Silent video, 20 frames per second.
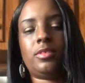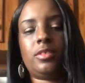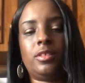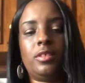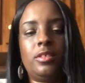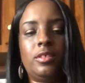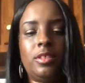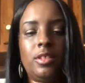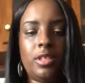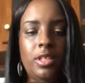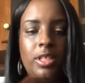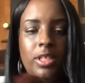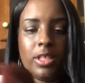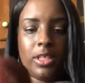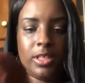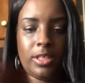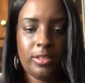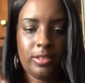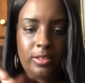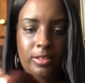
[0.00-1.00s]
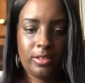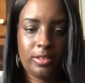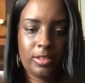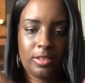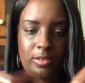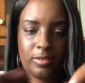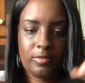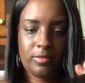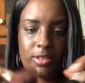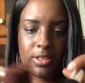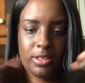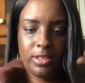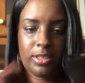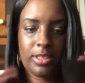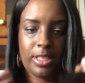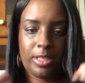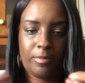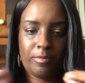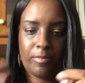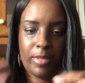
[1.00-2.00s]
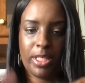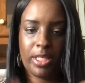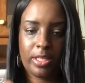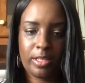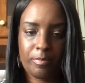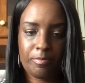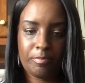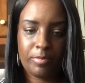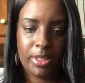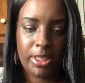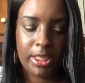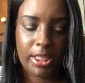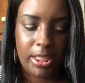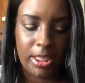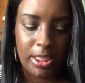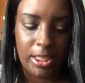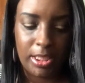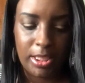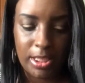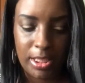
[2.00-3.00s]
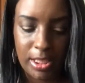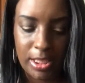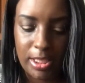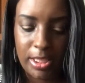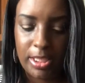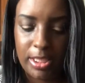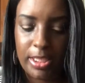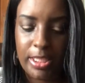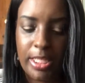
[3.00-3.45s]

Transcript: to, you know, get that makeup looking good.